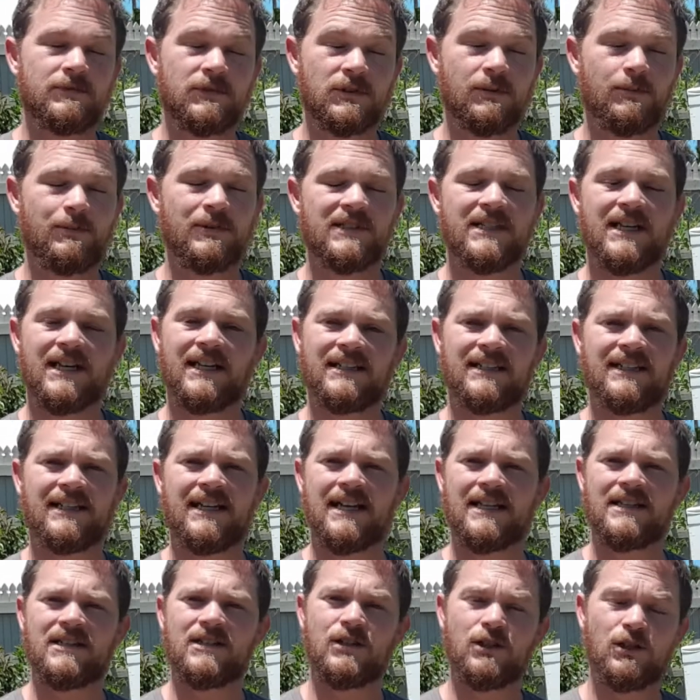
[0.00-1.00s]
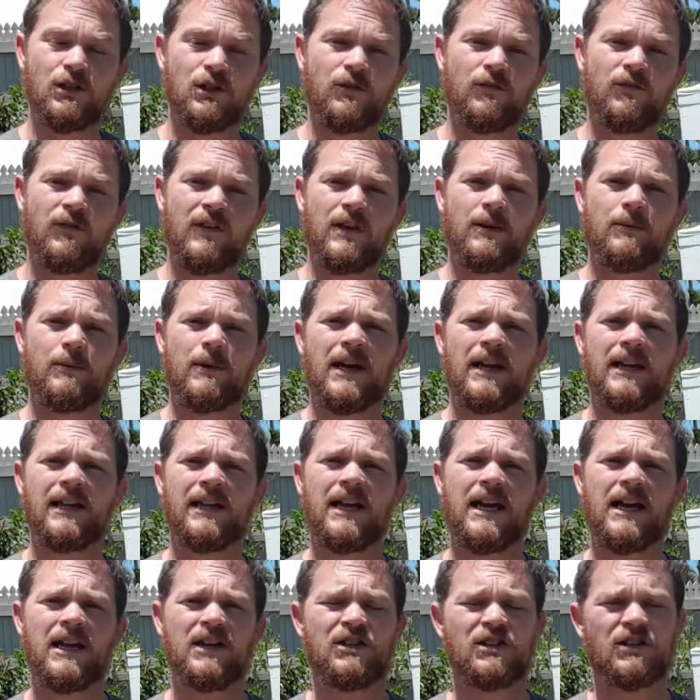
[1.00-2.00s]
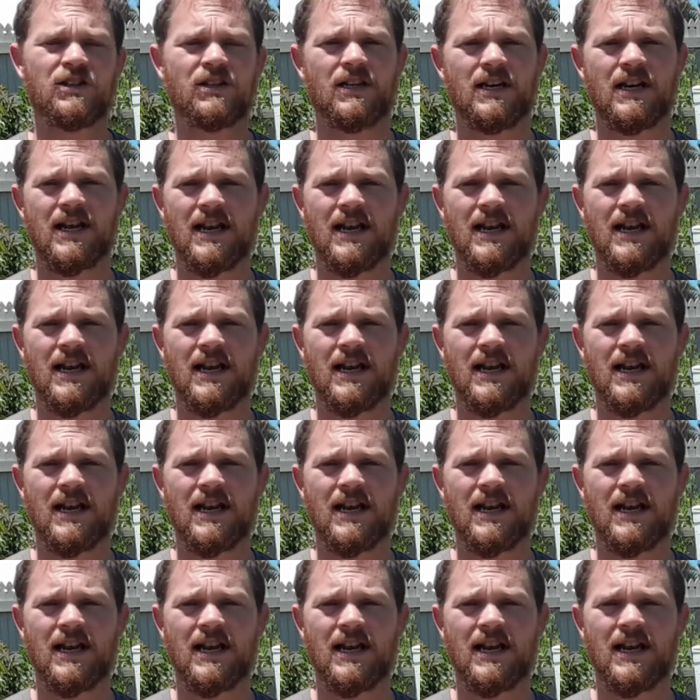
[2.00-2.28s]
protect against UV radiation